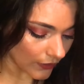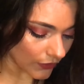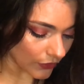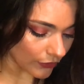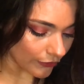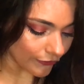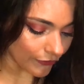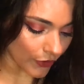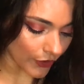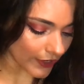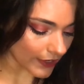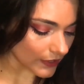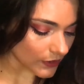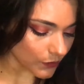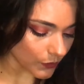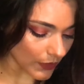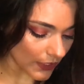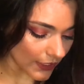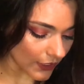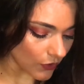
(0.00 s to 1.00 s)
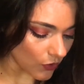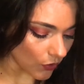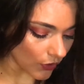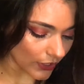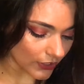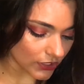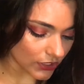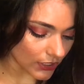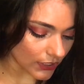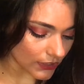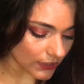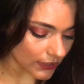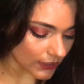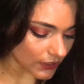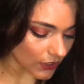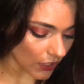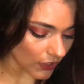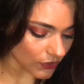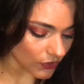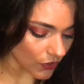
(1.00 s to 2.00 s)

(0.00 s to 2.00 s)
Euphoria is really gorgeous. It's